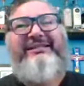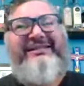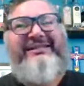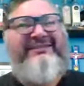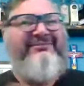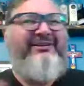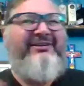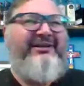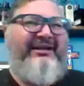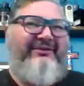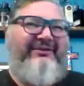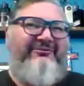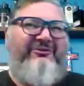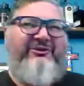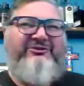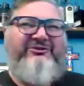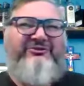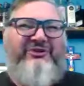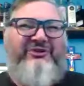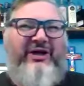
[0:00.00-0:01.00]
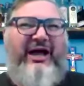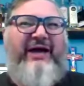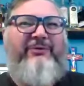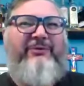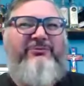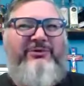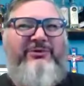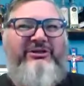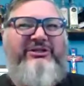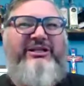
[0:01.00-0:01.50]
even if there's
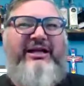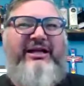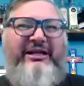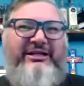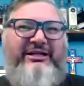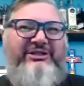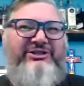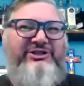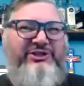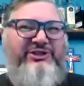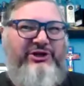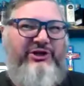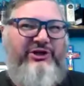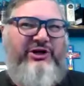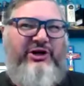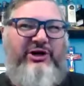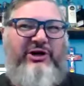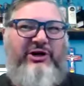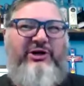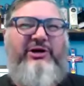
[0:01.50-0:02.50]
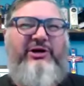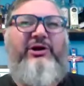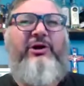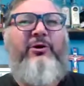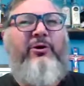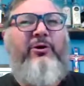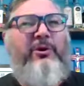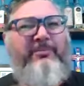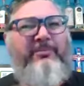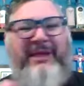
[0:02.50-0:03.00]
not really any sugar
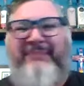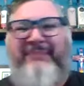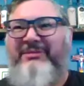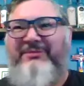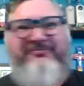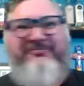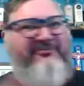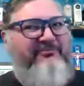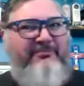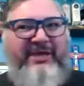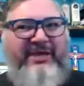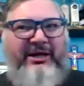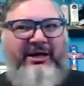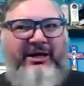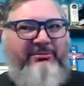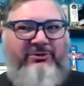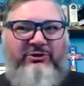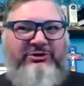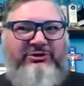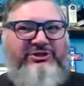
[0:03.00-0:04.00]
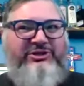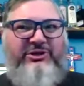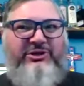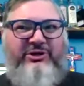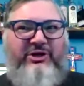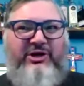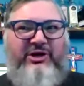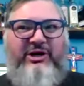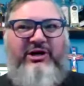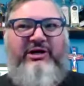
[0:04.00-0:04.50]
or maybe minimal
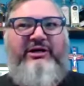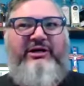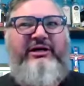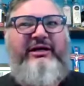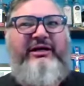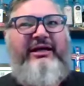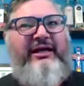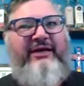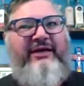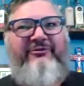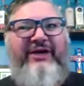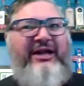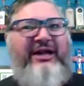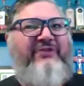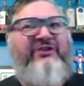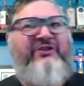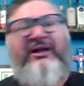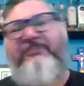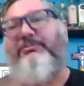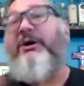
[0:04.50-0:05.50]
sugar, if anything.